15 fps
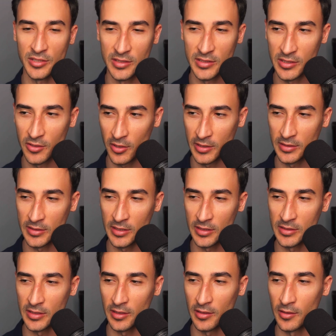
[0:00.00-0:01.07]
CRDTs
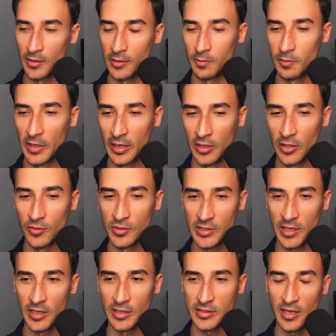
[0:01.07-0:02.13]
in a use
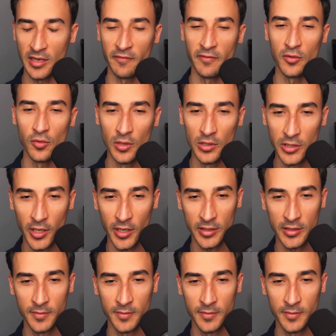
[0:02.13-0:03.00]
case, think of a Google Doc.